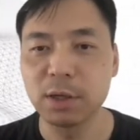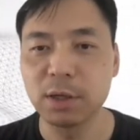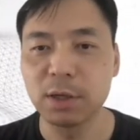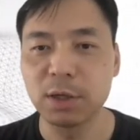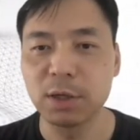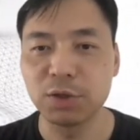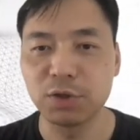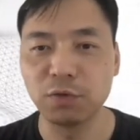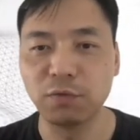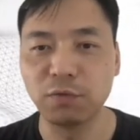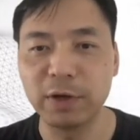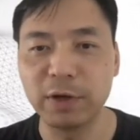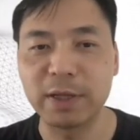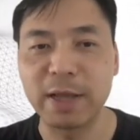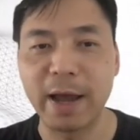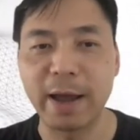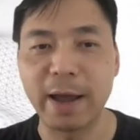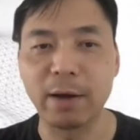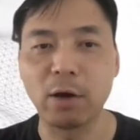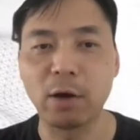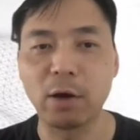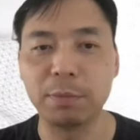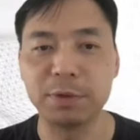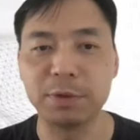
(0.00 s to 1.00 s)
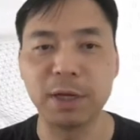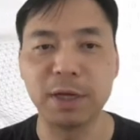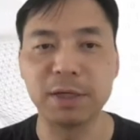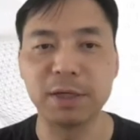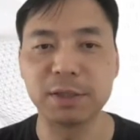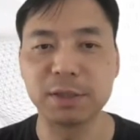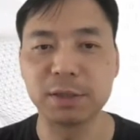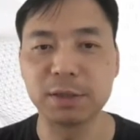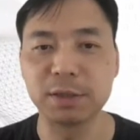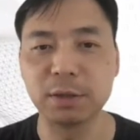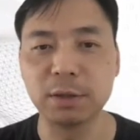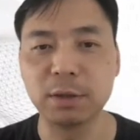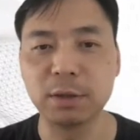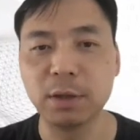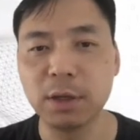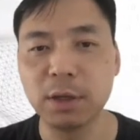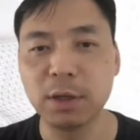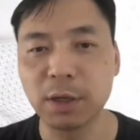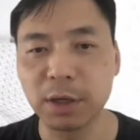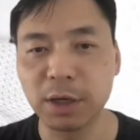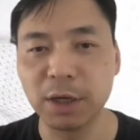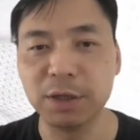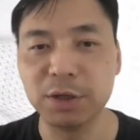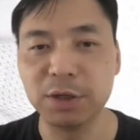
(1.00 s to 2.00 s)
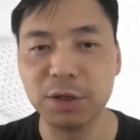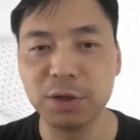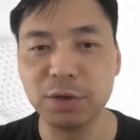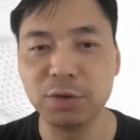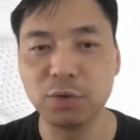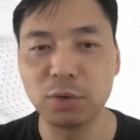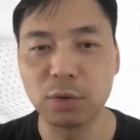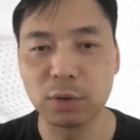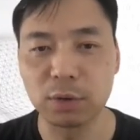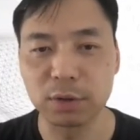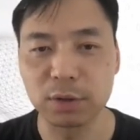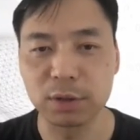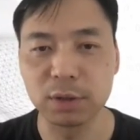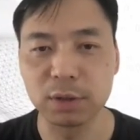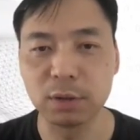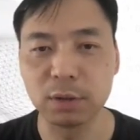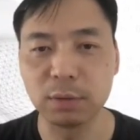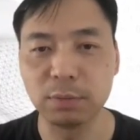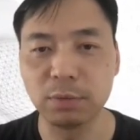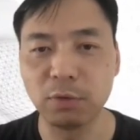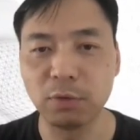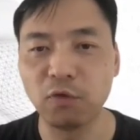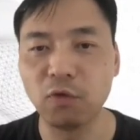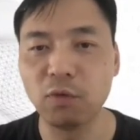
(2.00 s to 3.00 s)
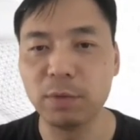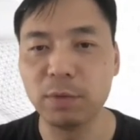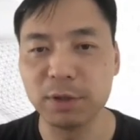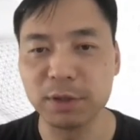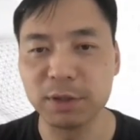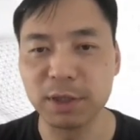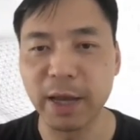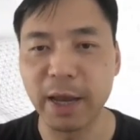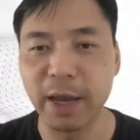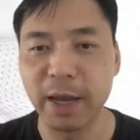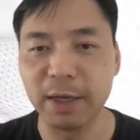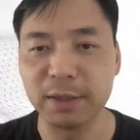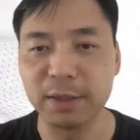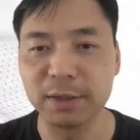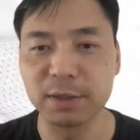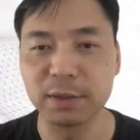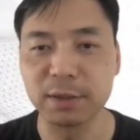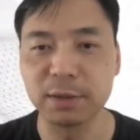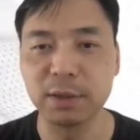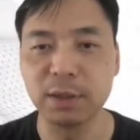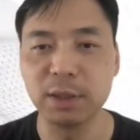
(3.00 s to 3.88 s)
So ViTAE obtains continuous performance gains,